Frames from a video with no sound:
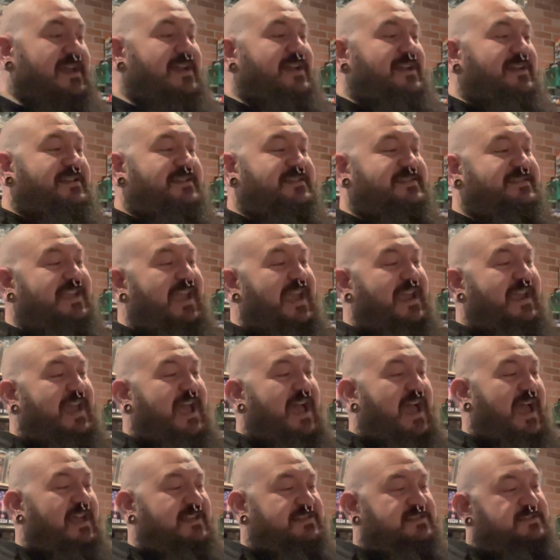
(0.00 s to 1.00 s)
Snake
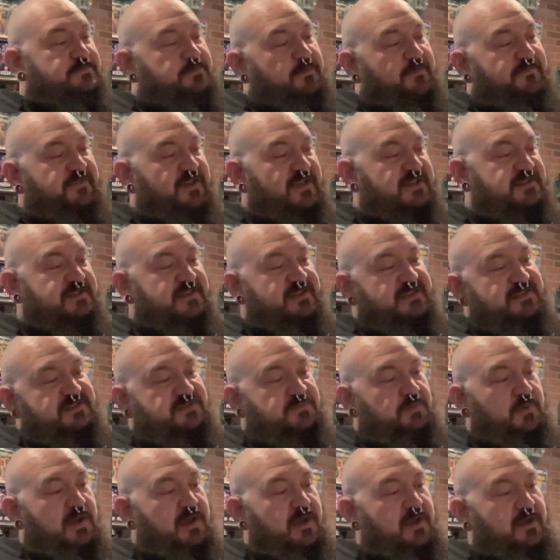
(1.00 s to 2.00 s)
Eyes is proficient in
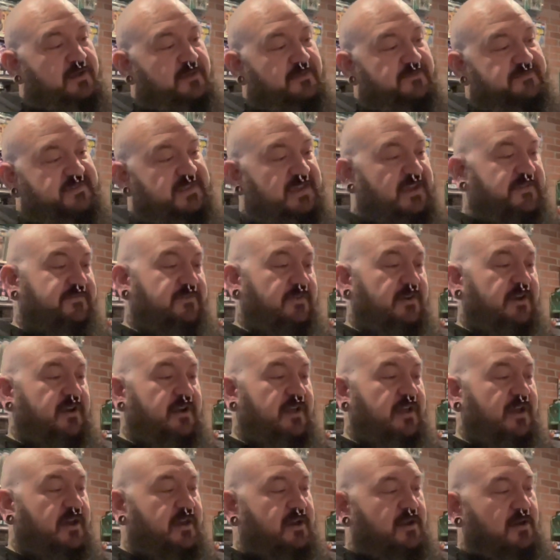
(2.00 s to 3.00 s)
12 different
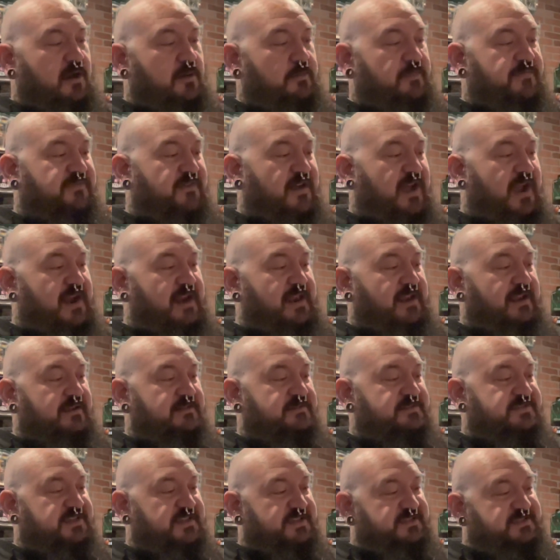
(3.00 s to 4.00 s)
unarmed
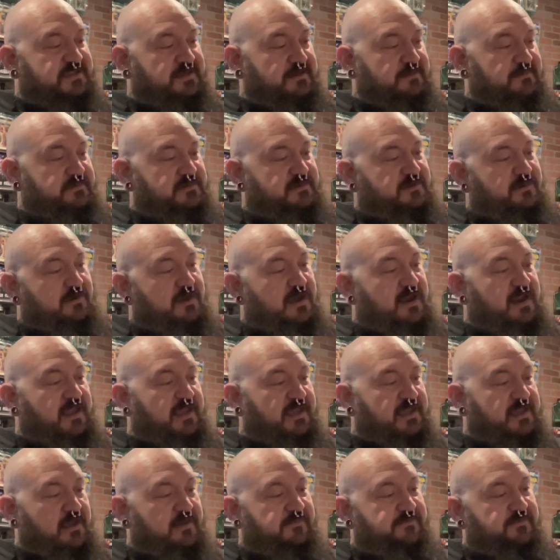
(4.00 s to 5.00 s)
fighting systems,
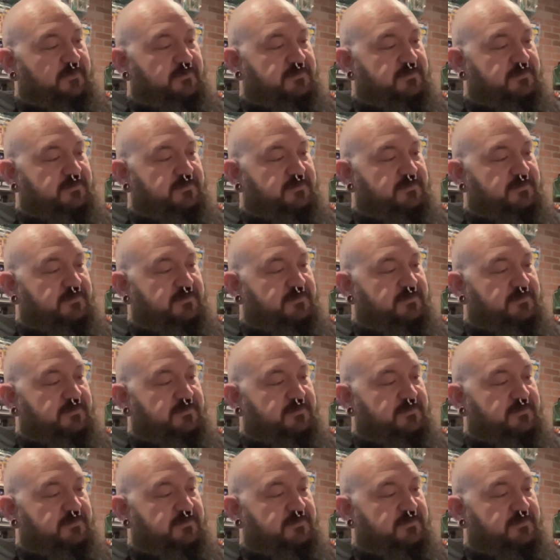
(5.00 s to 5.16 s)
karate, kung fu,